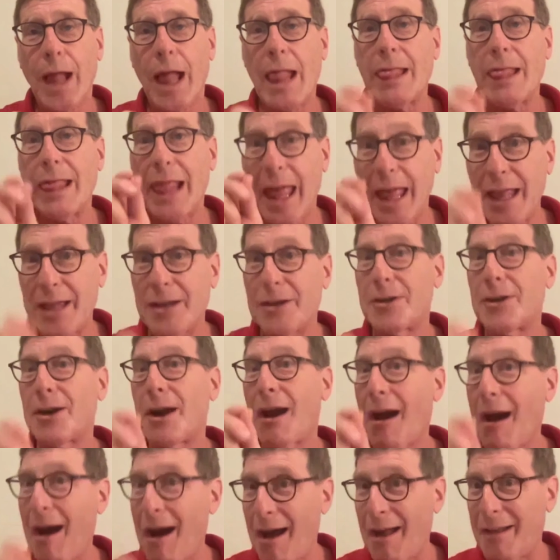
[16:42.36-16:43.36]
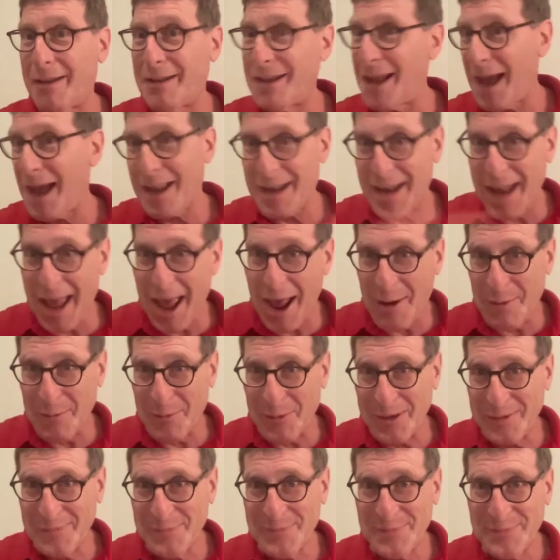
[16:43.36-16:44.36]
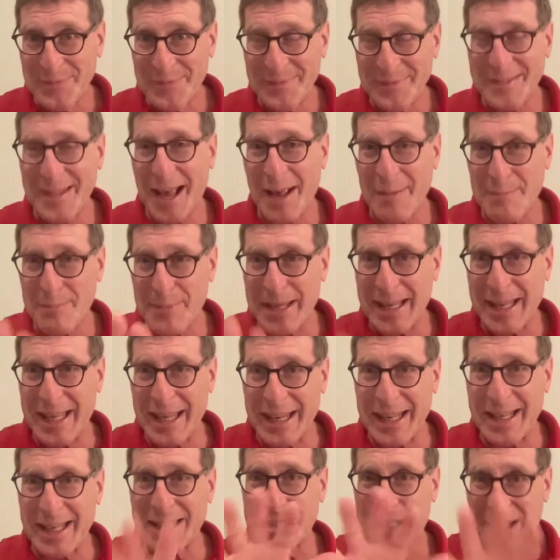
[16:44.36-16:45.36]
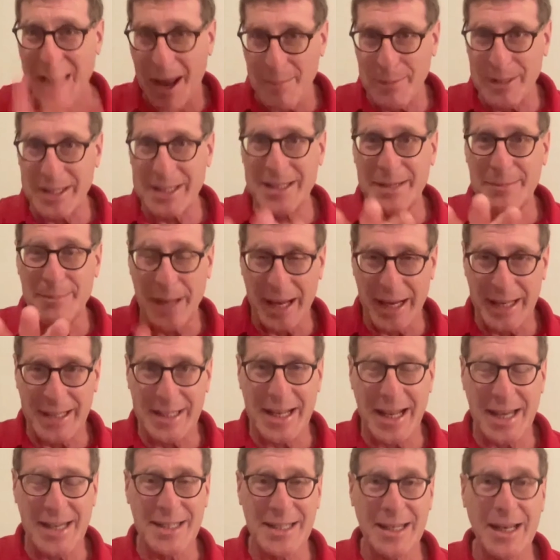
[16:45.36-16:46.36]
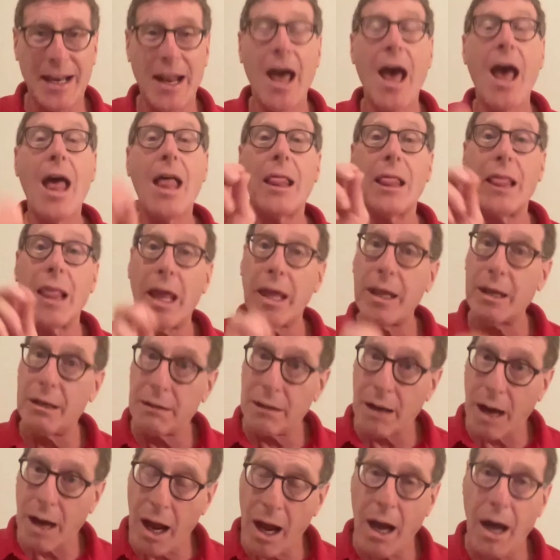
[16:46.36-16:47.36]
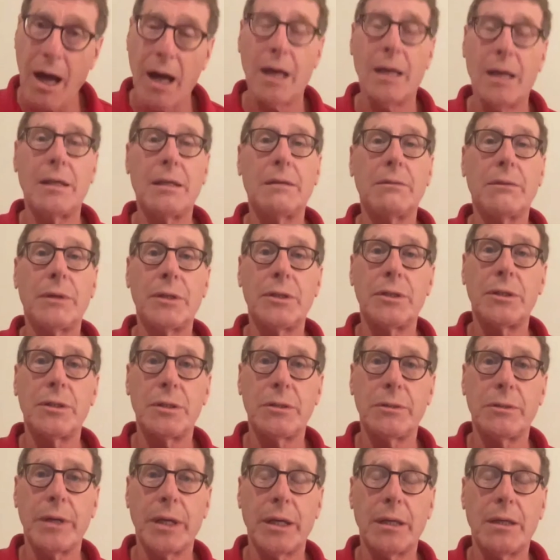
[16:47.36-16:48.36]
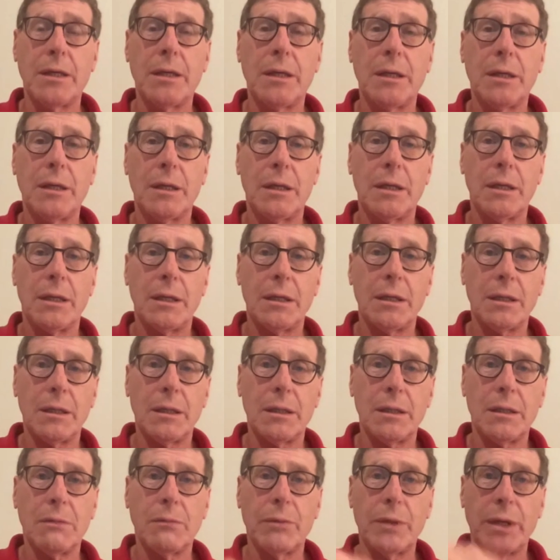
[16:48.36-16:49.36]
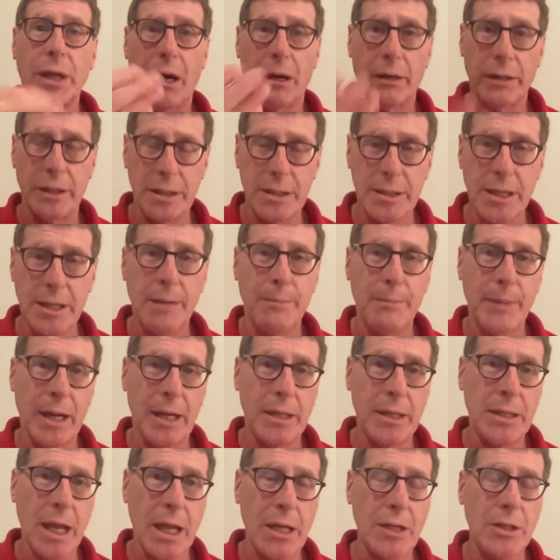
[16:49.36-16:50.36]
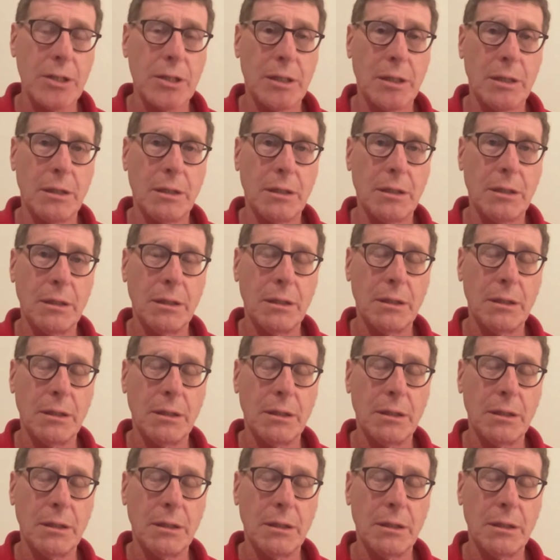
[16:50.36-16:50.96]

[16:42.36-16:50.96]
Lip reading: not now, not beginning shamatha meditation. Later on, when you're doing, we call insight meditation,